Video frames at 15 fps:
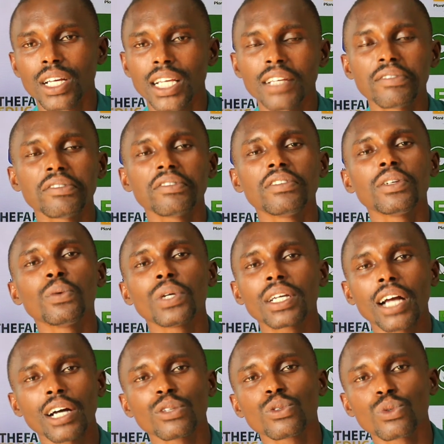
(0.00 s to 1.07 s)
If even we
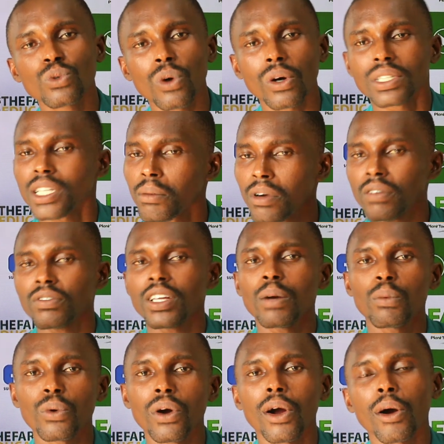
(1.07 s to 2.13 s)
can't do all, some of
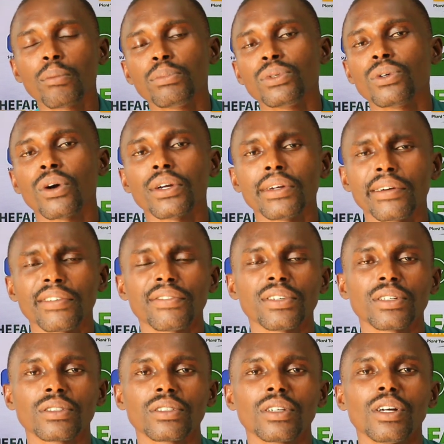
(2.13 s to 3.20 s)
them will help you on your
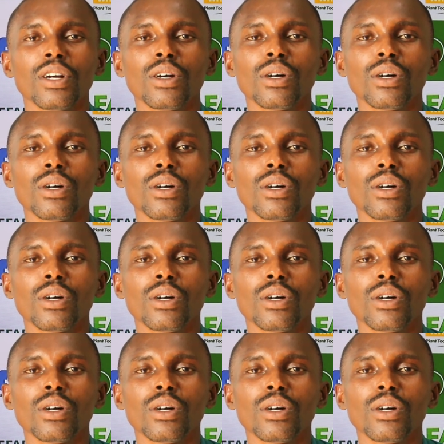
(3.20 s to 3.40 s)
field,